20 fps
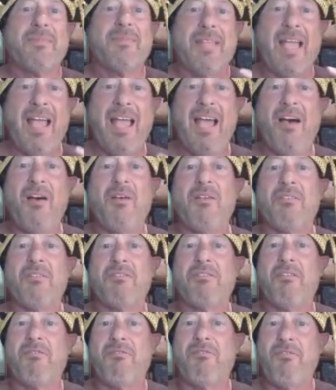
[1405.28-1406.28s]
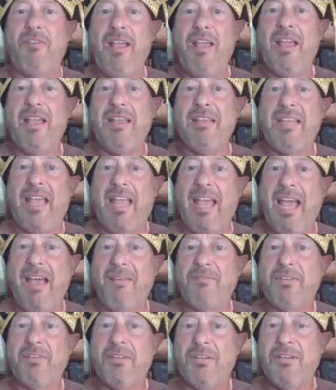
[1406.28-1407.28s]
Now the friend,
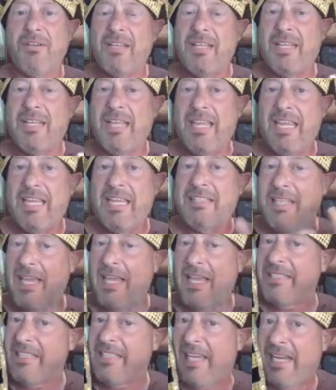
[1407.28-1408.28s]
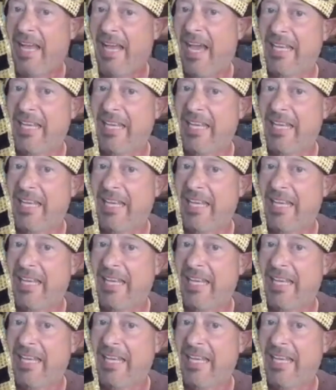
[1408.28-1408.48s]
after he takes that